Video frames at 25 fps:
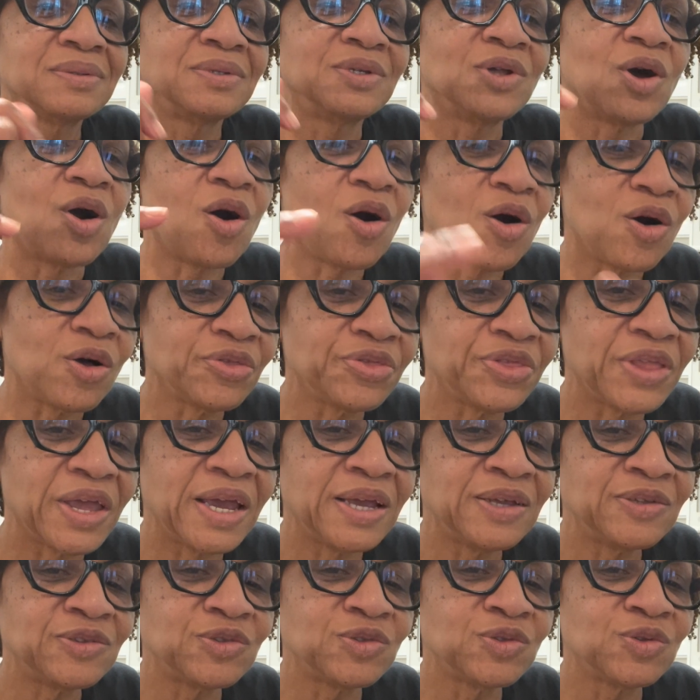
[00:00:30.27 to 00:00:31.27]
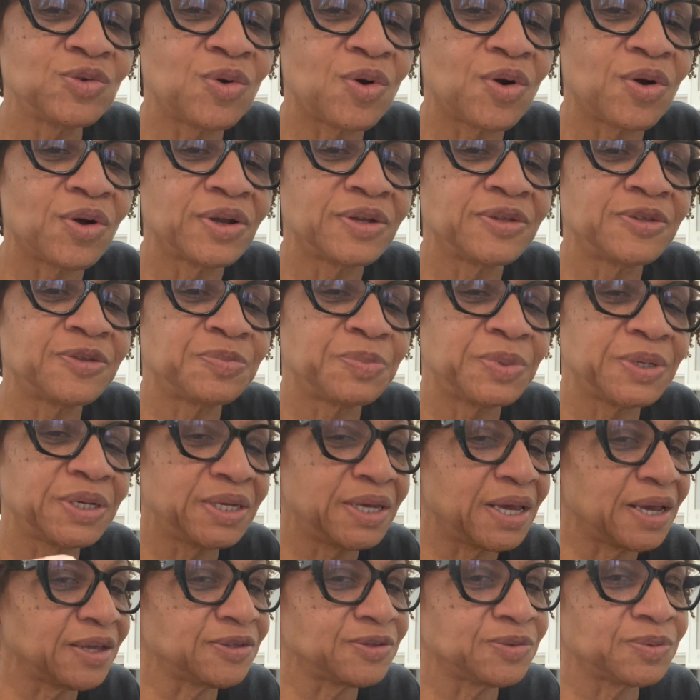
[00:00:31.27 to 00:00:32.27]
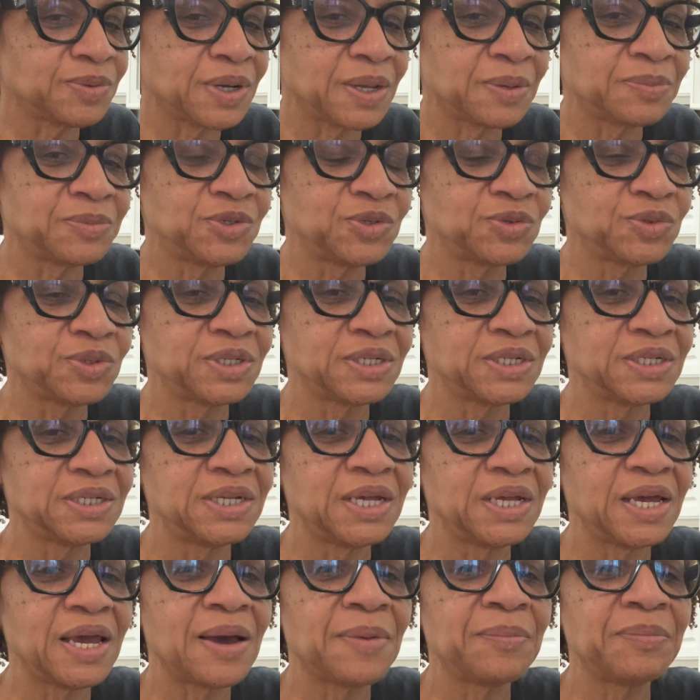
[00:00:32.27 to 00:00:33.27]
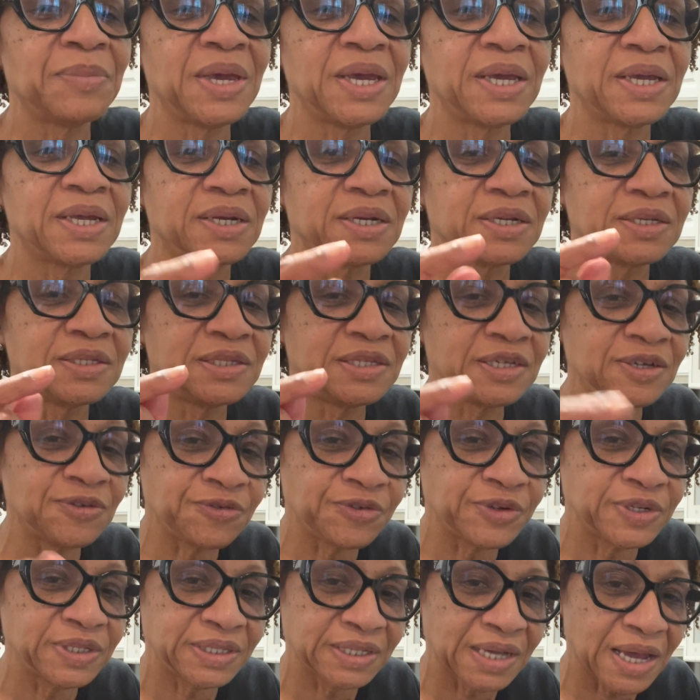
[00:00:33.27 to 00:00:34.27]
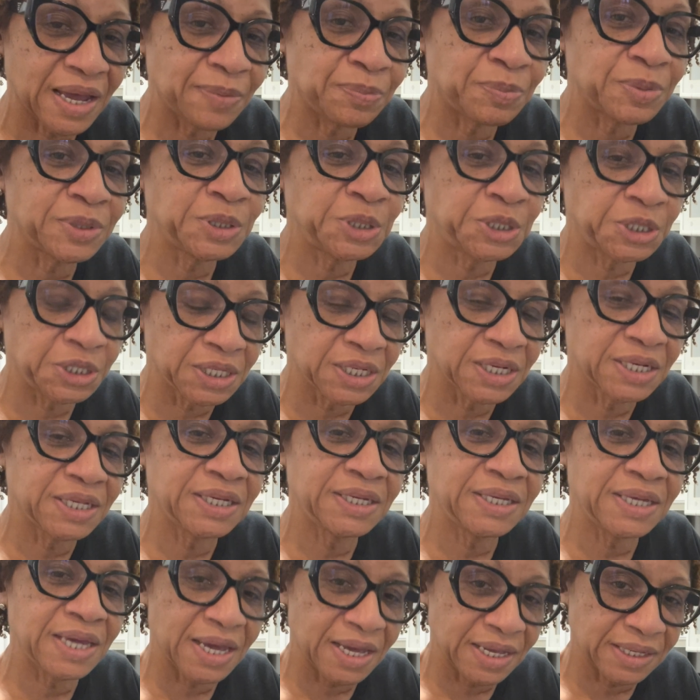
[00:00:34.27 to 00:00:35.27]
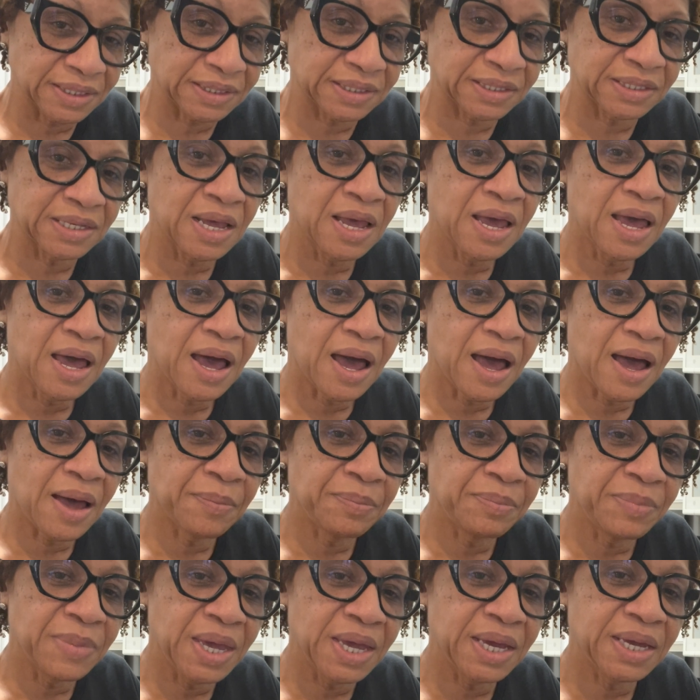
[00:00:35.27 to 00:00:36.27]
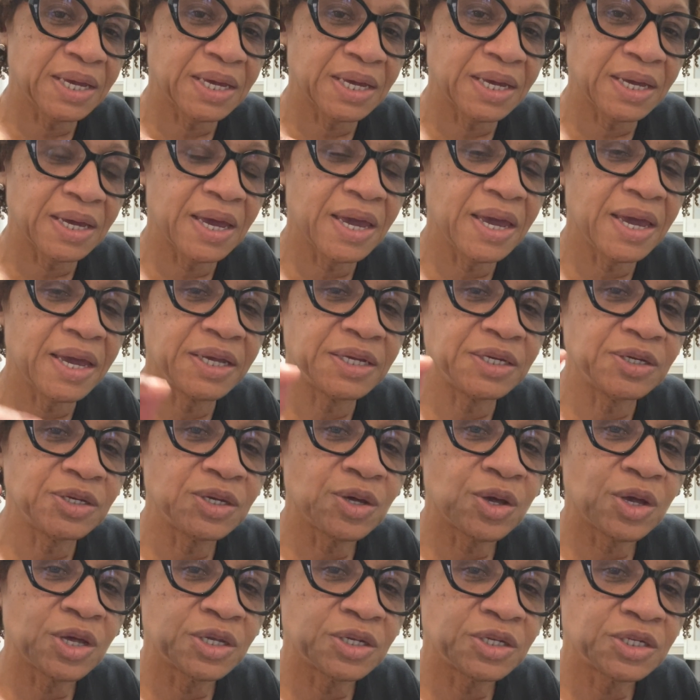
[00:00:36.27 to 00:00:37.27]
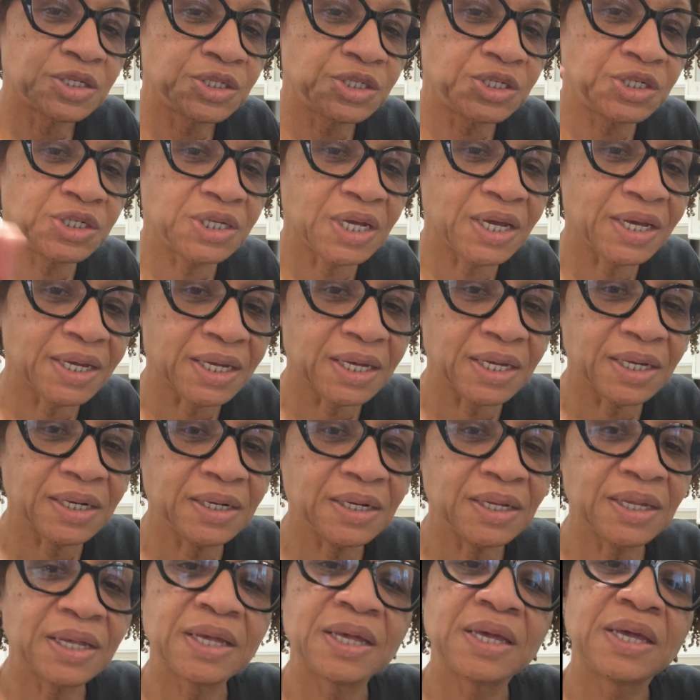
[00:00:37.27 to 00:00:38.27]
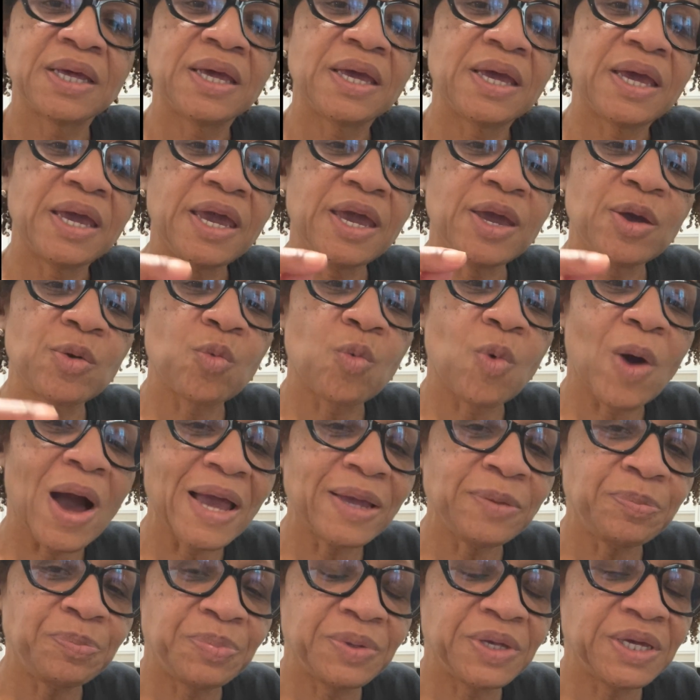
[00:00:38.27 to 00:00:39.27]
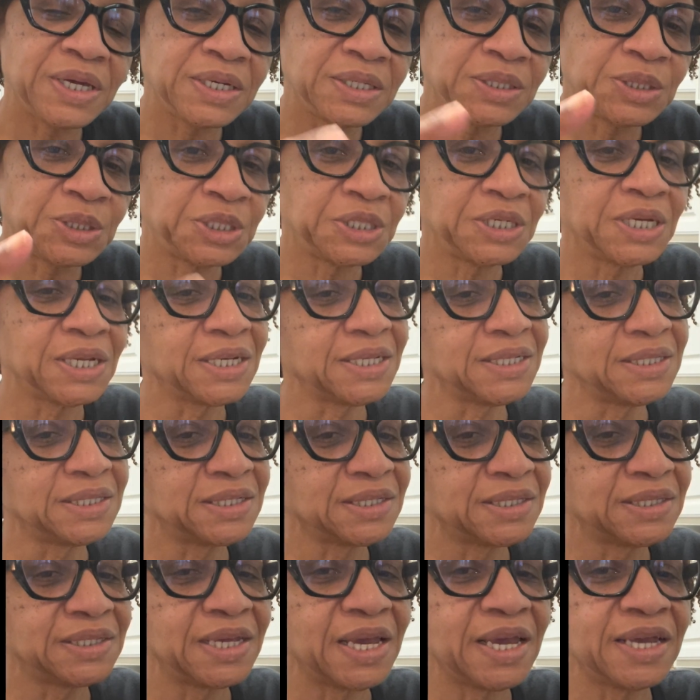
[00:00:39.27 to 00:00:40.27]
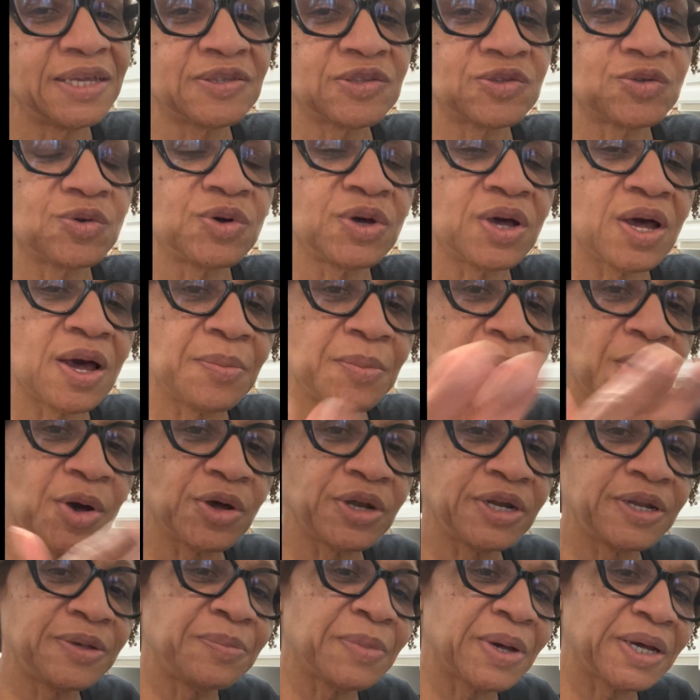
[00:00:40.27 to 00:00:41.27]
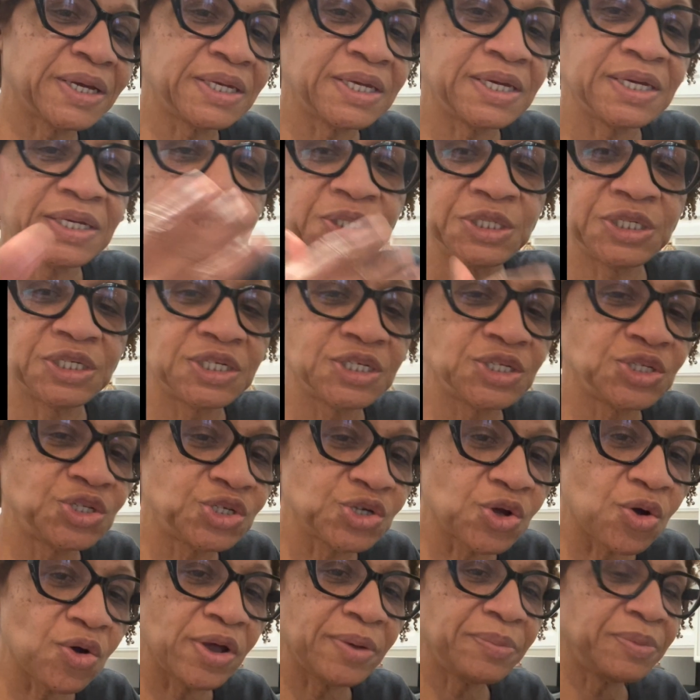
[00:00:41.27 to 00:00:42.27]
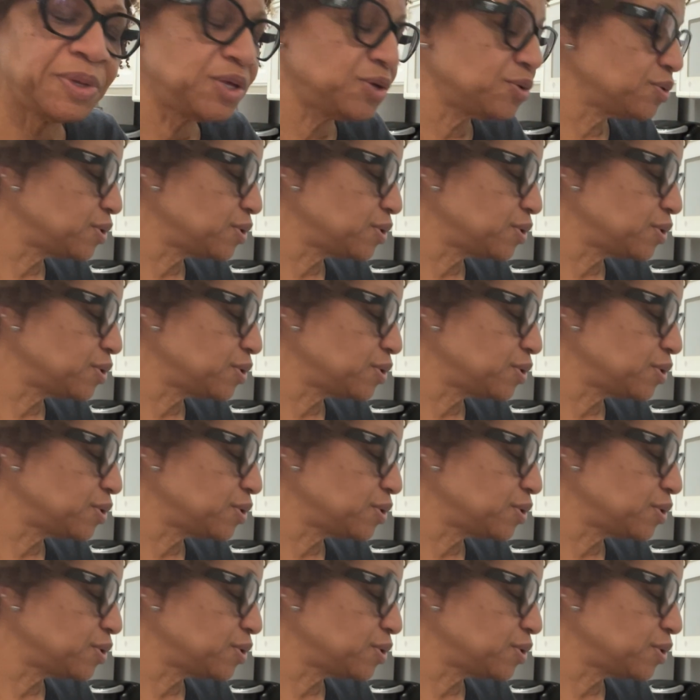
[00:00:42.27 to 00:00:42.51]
All things New Orleans. But guess what I'm doing today? I'm making a different type of chili. Yes, I'm making a chicken and white bean chili today. So come on in my kitchen and join me, you